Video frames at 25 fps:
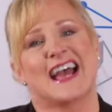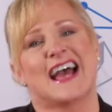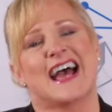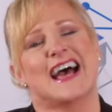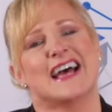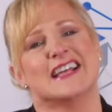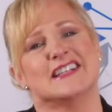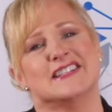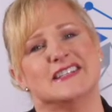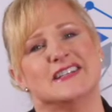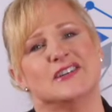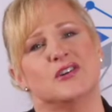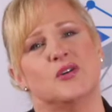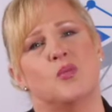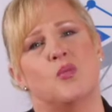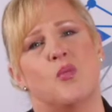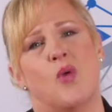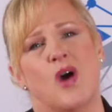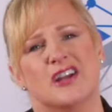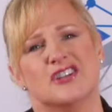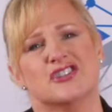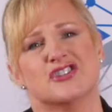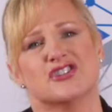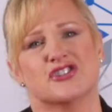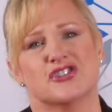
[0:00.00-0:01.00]
Adil,
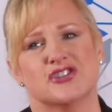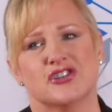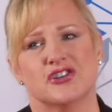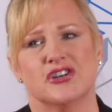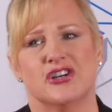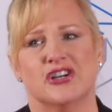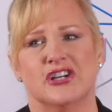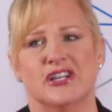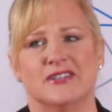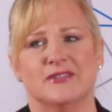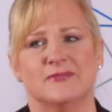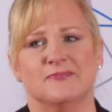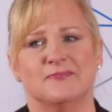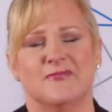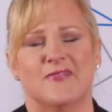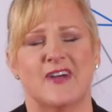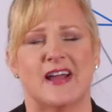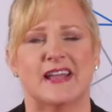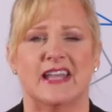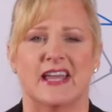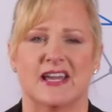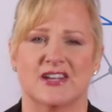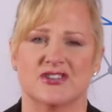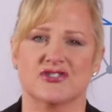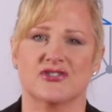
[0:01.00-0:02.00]
what should
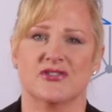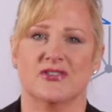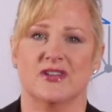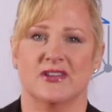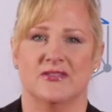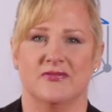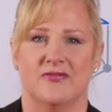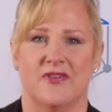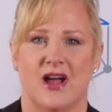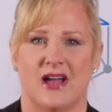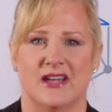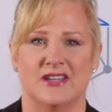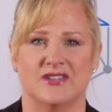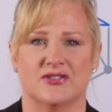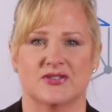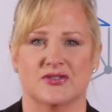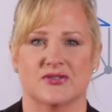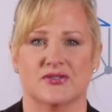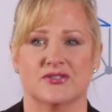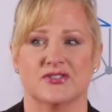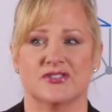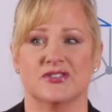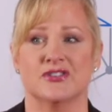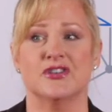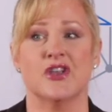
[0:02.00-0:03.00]
financial
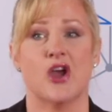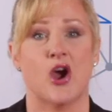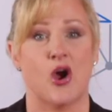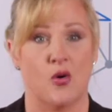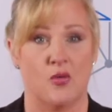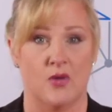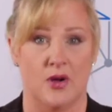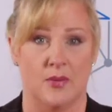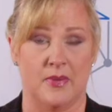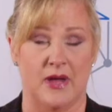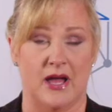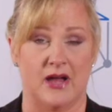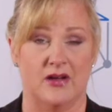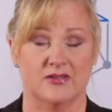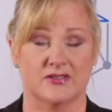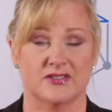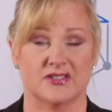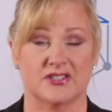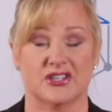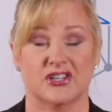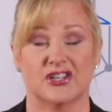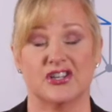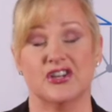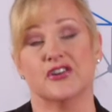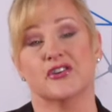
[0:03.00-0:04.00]
advisors know about
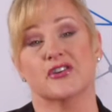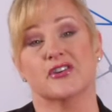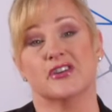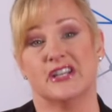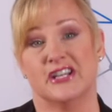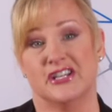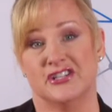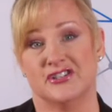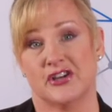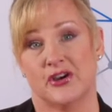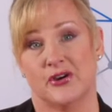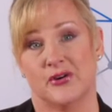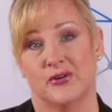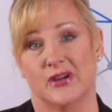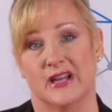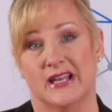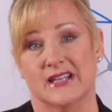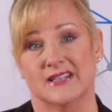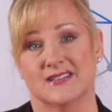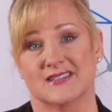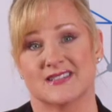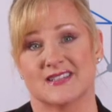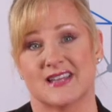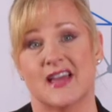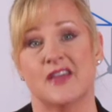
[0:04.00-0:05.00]
security
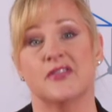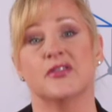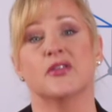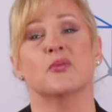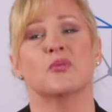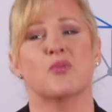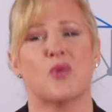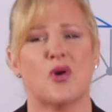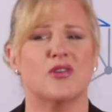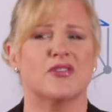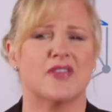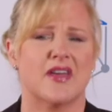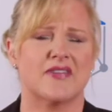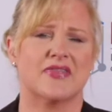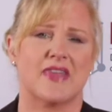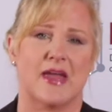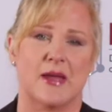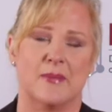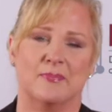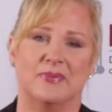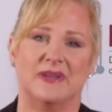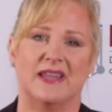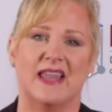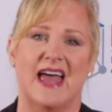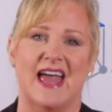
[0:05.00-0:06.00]
tokens and the role that they
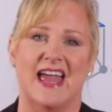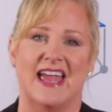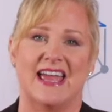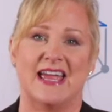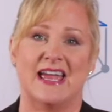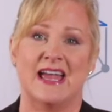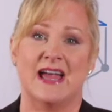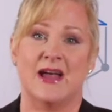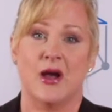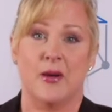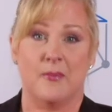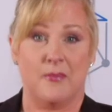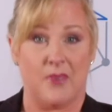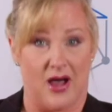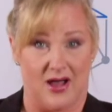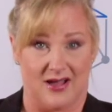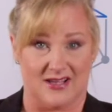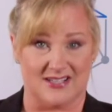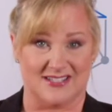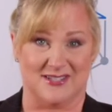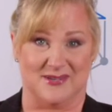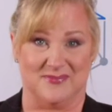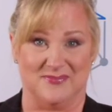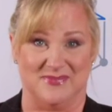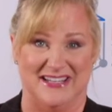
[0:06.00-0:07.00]
play
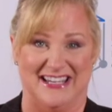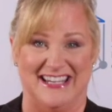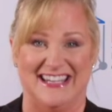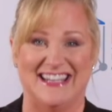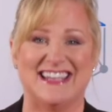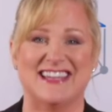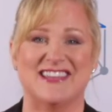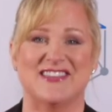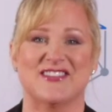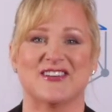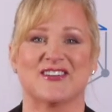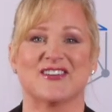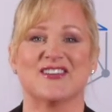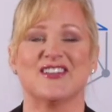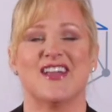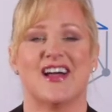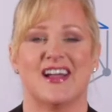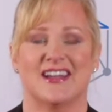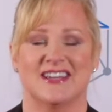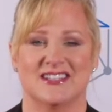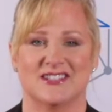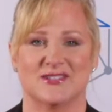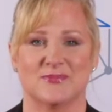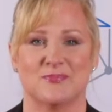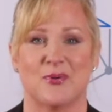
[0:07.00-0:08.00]
possibly in their
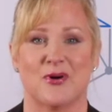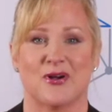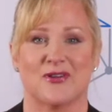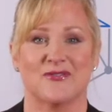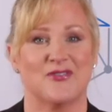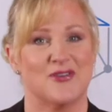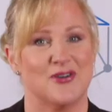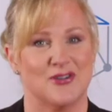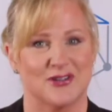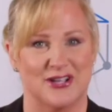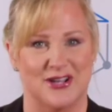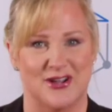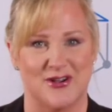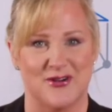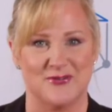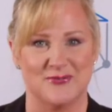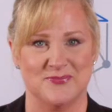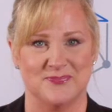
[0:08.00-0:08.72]
clients' portfolio?